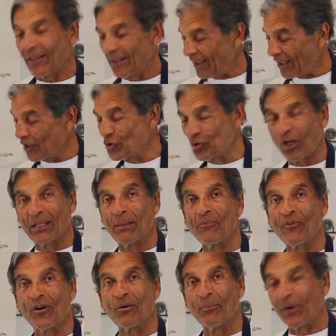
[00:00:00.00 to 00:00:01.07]
Enjoy them
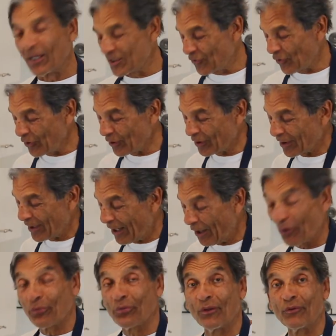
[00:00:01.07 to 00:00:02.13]
very much for your
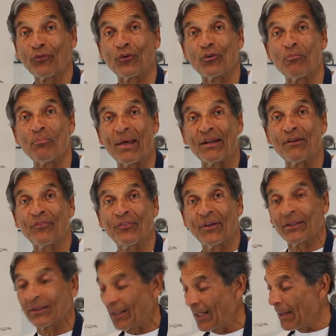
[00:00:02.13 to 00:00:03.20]
health and for your benefit.